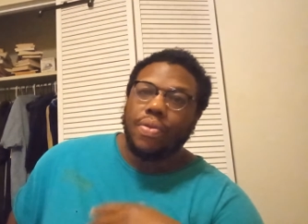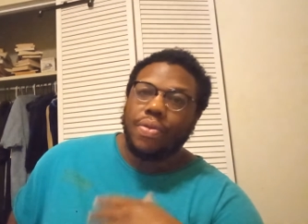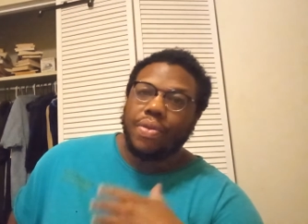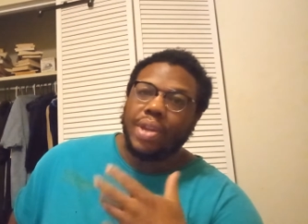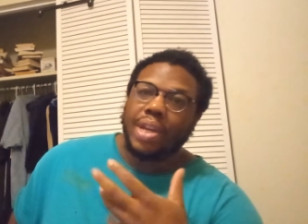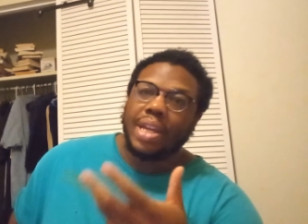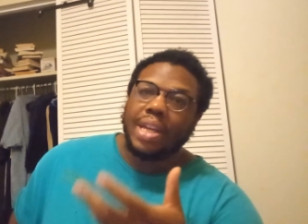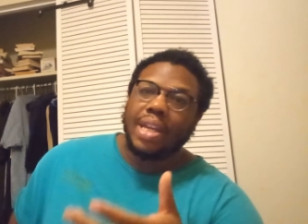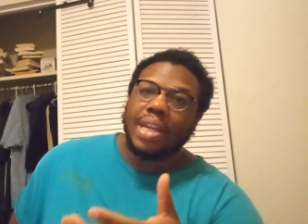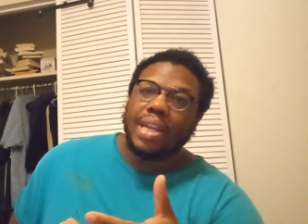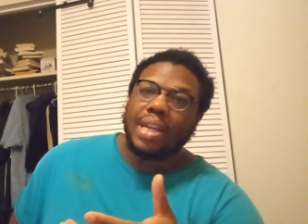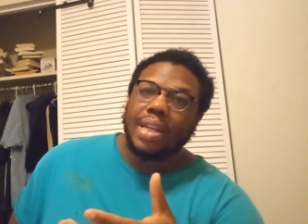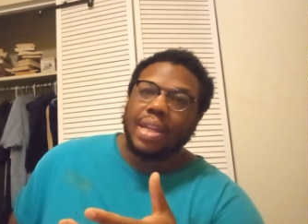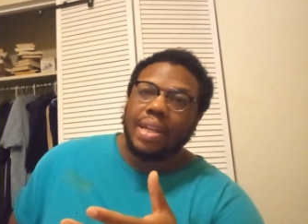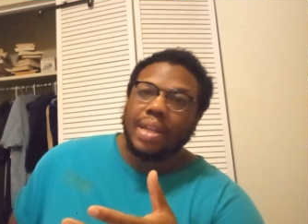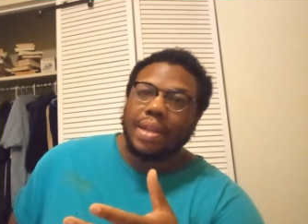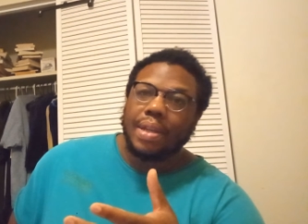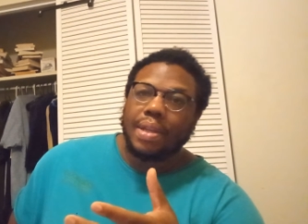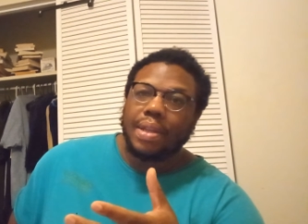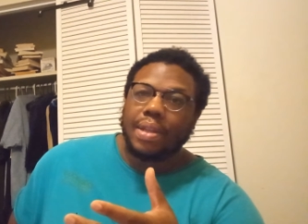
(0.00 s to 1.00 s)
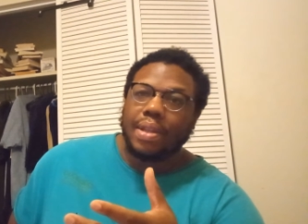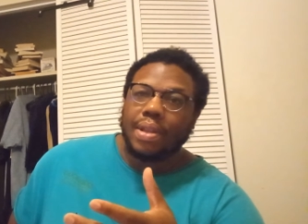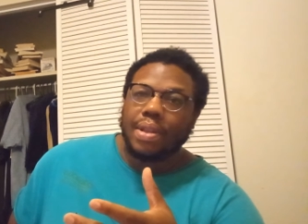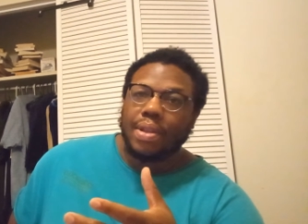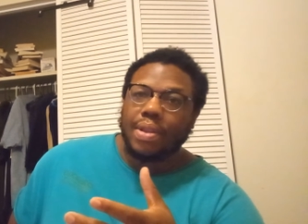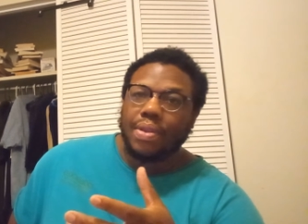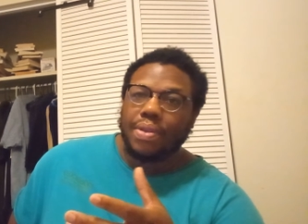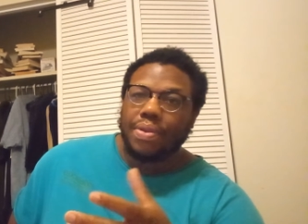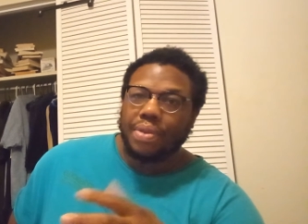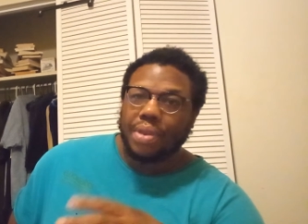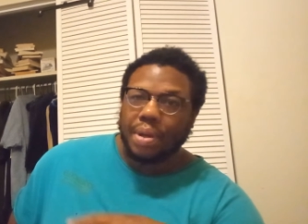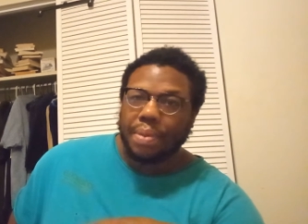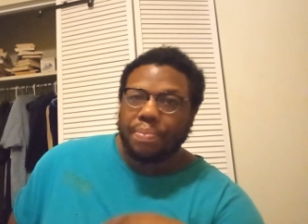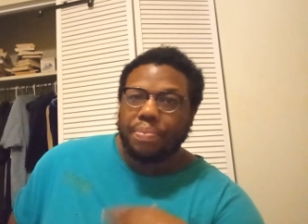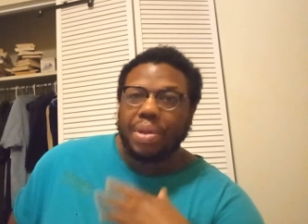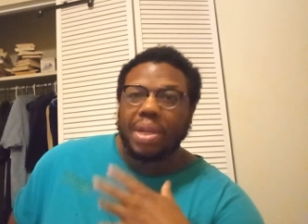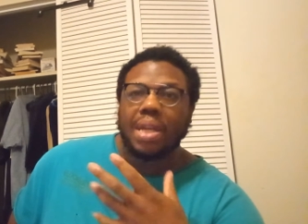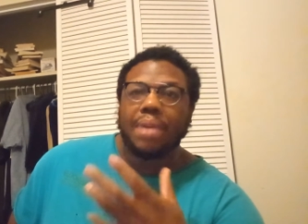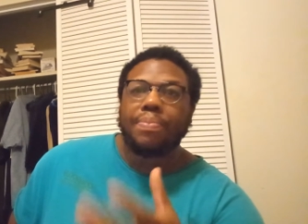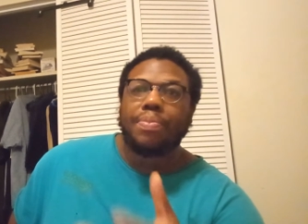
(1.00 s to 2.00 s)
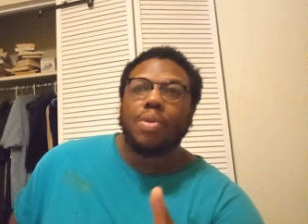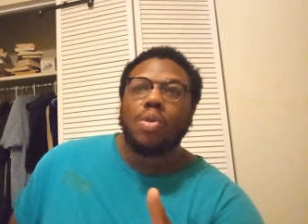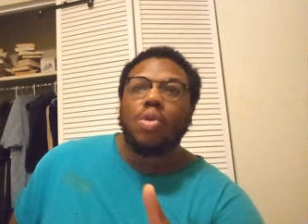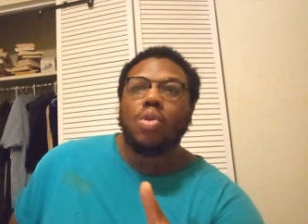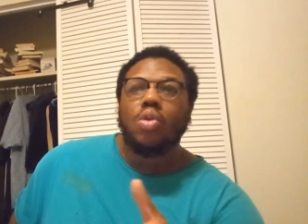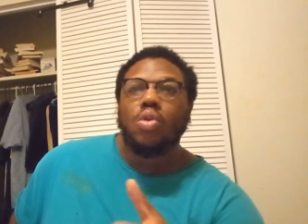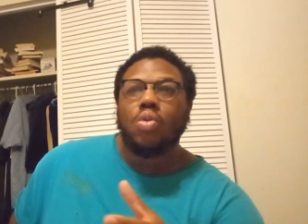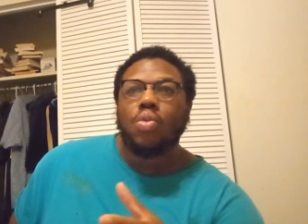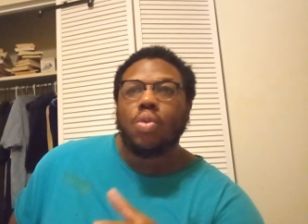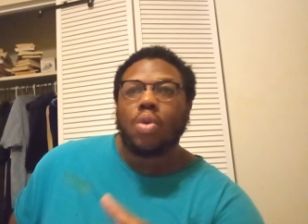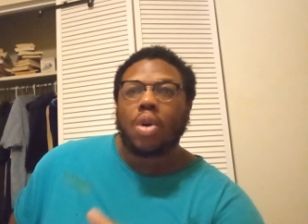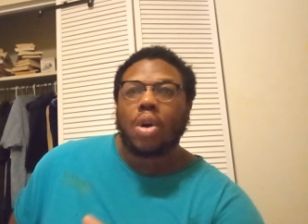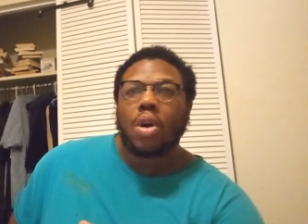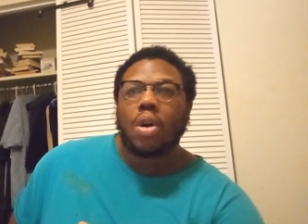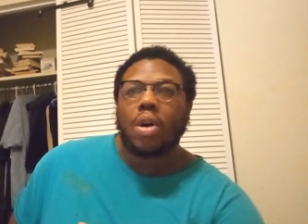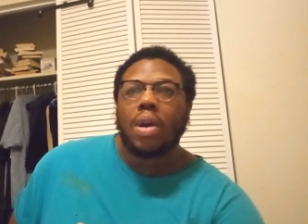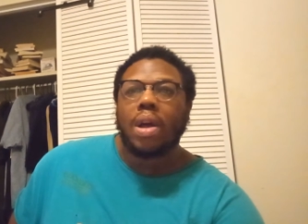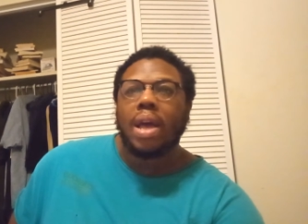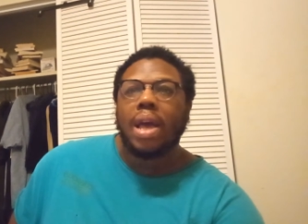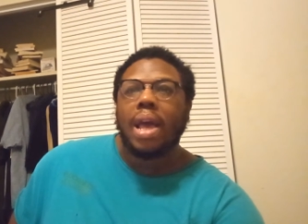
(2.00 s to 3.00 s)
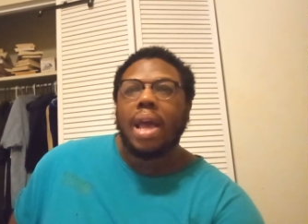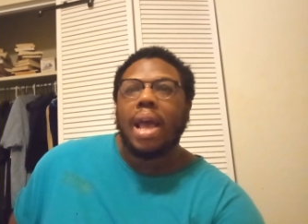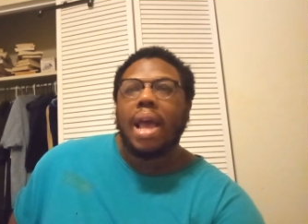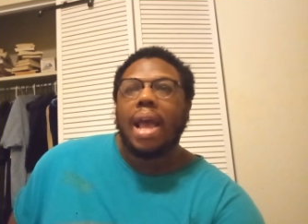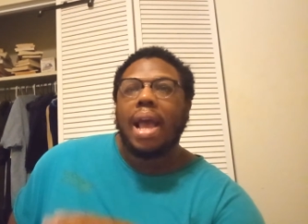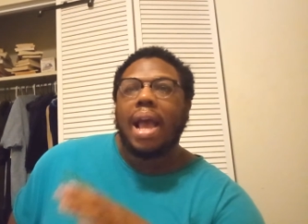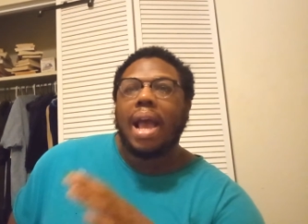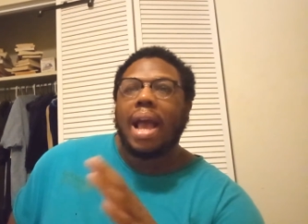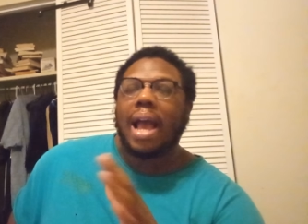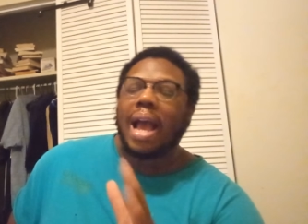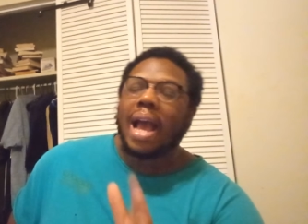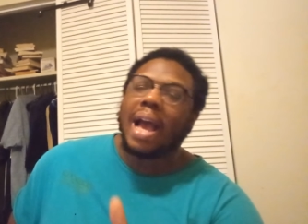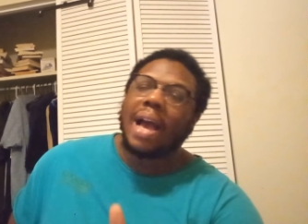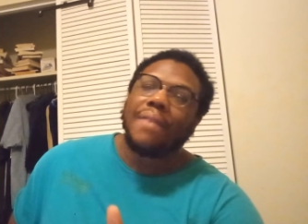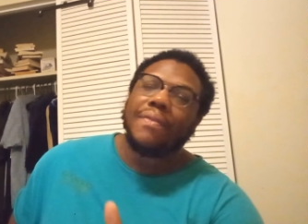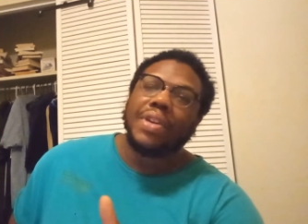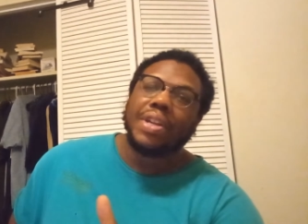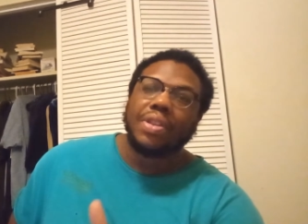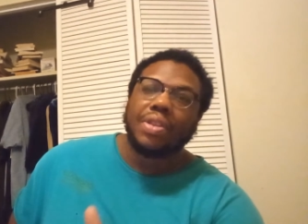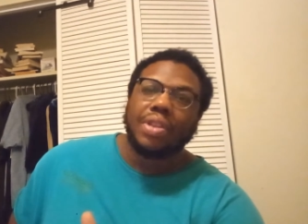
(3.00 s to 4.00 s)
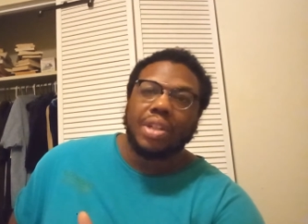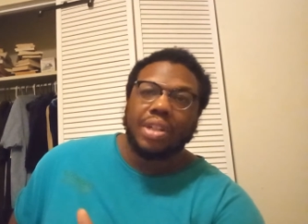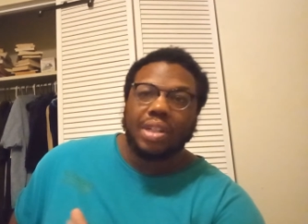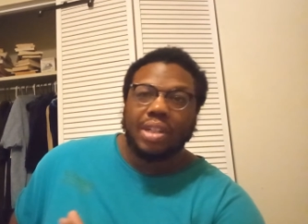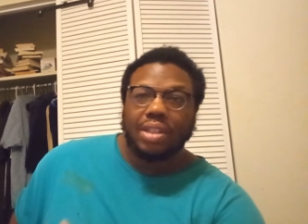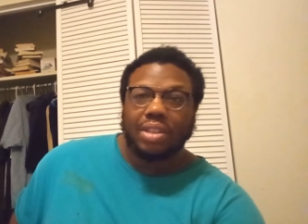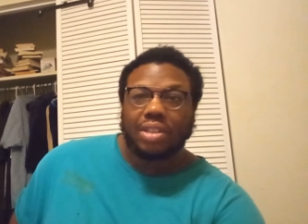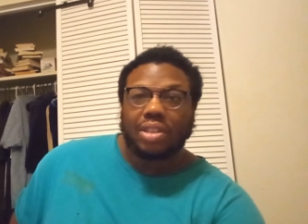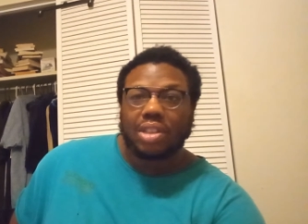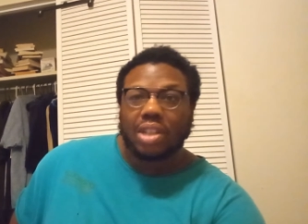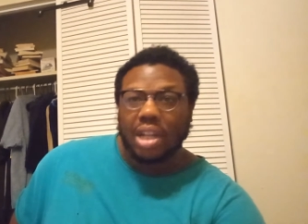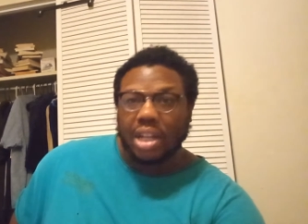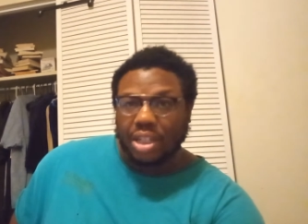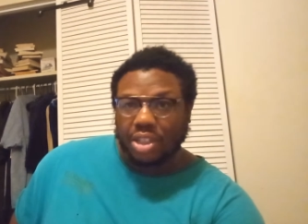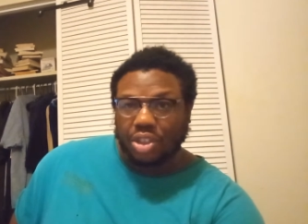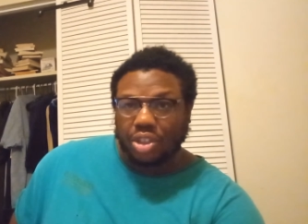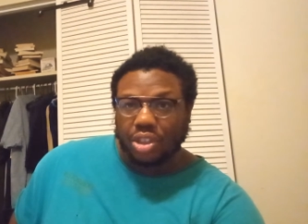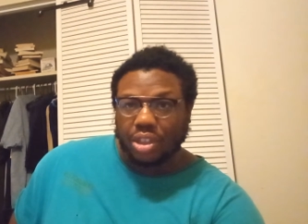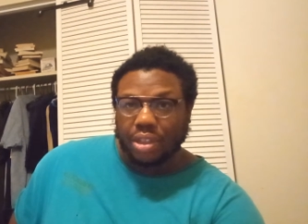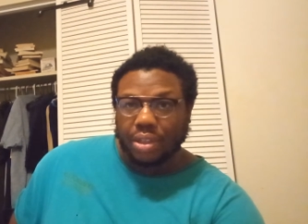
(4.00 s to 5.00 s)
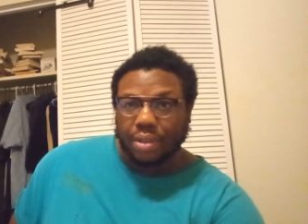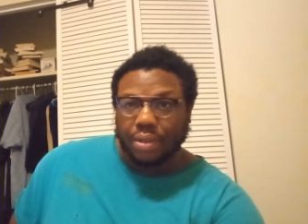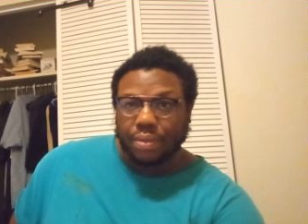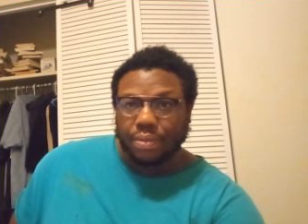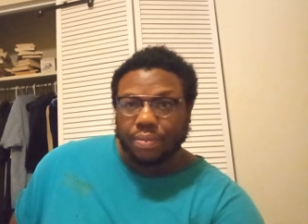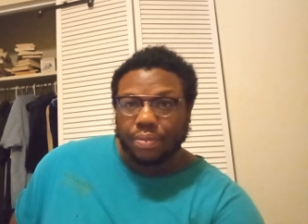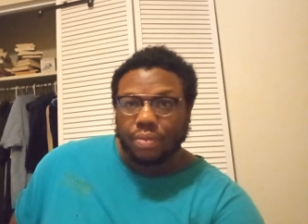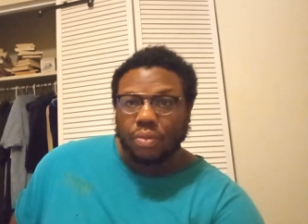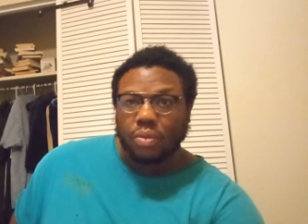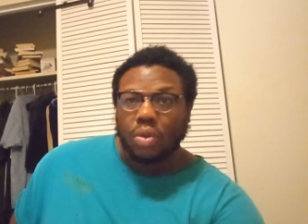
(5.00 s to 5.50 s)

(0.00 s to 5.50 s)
the the people who were having the discussion